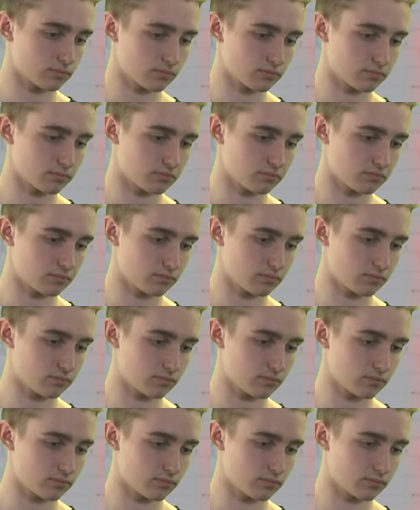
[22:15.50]

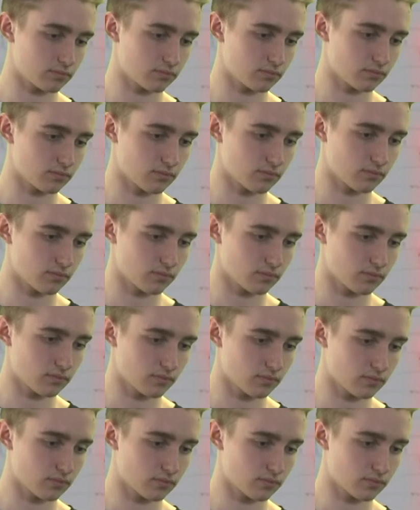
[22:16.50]

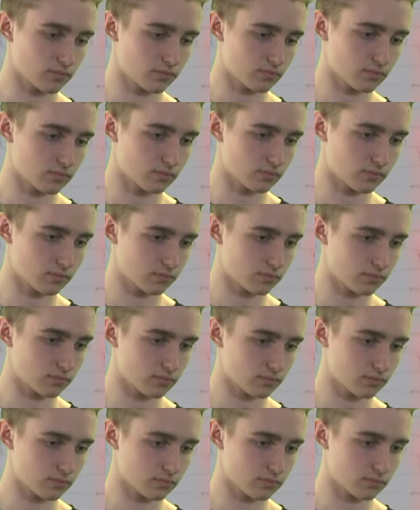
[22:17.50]

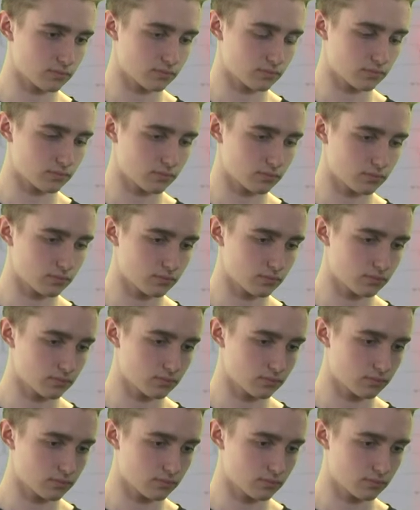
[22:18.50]

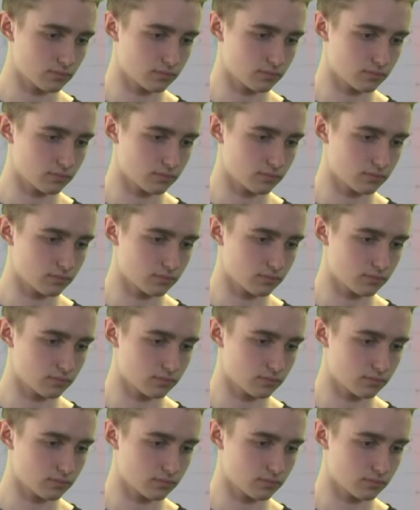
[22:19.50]
This person isn't speaking.